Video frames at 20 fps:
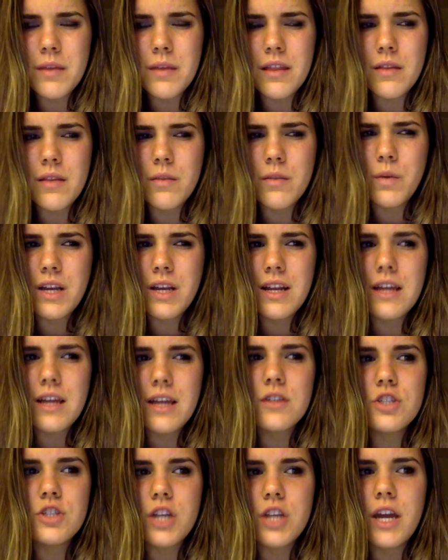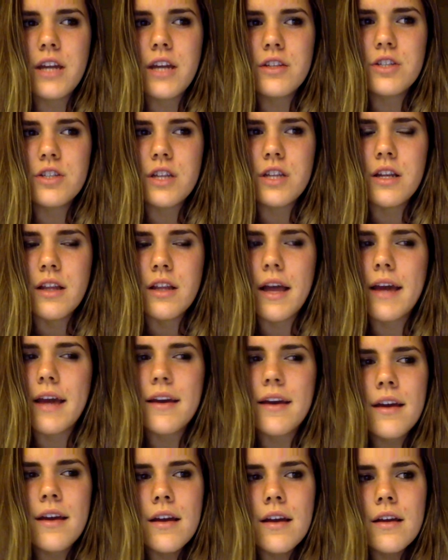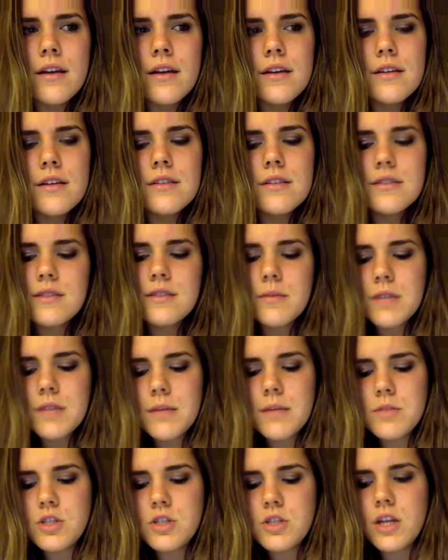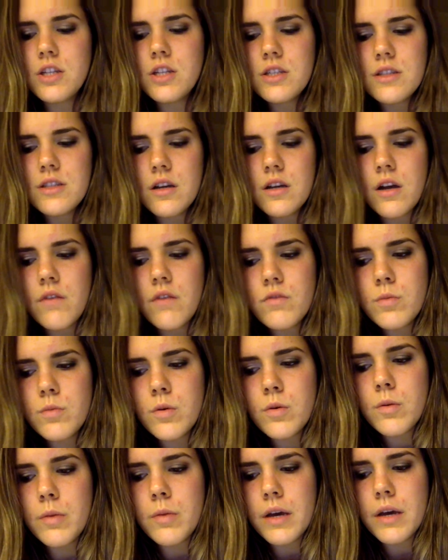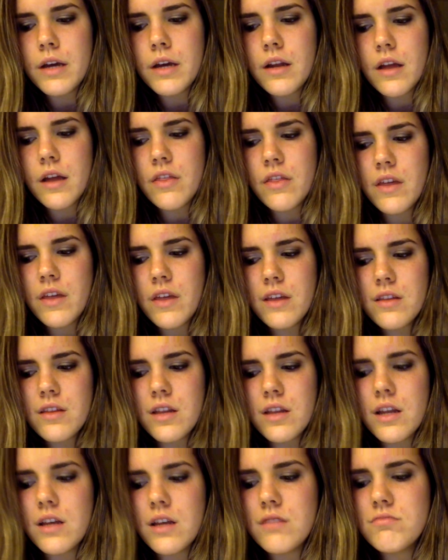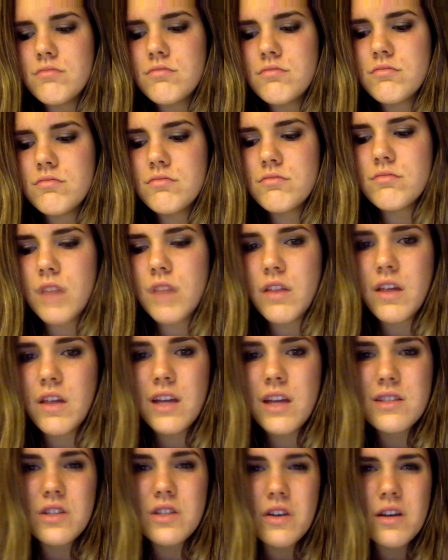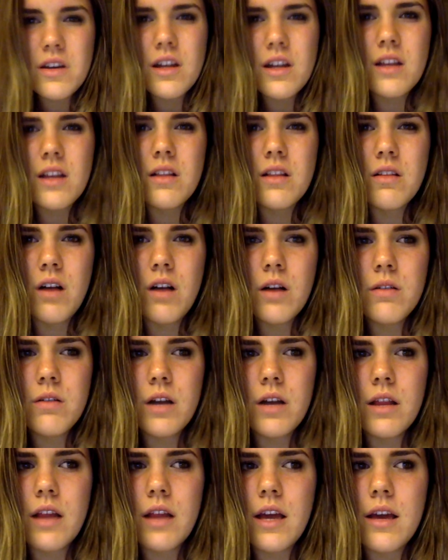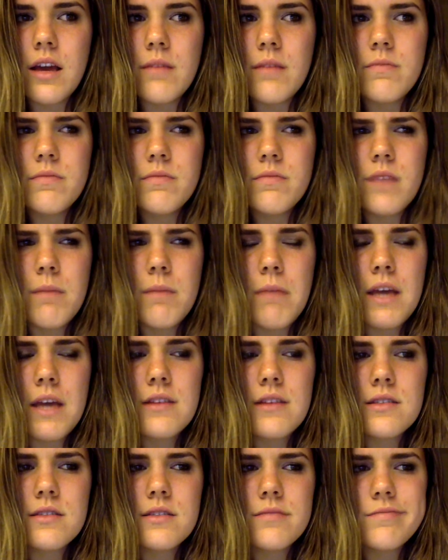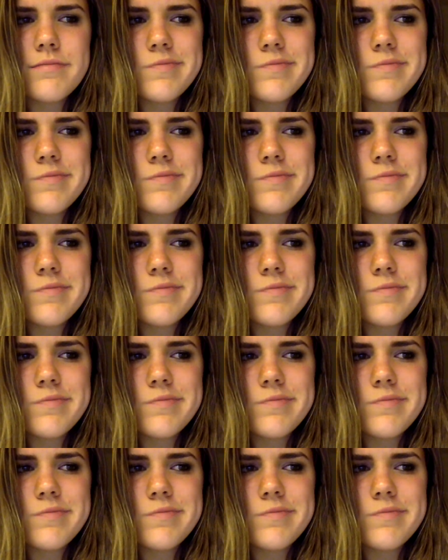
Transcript: and we need change and like sometimes change is uncomfortable but i think that it i think it's good in the long run like it it makes